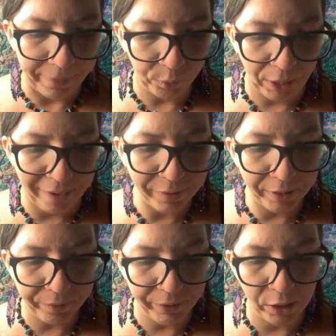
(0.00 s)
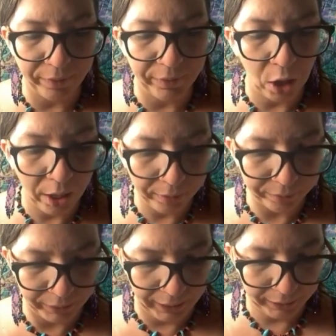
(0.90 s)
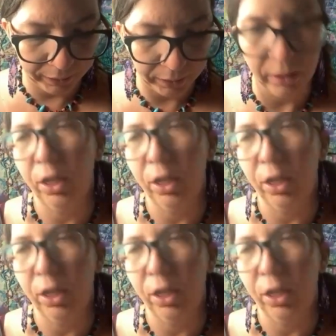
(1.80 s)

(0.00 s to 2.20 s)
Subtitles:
if we're having a fear of conflict,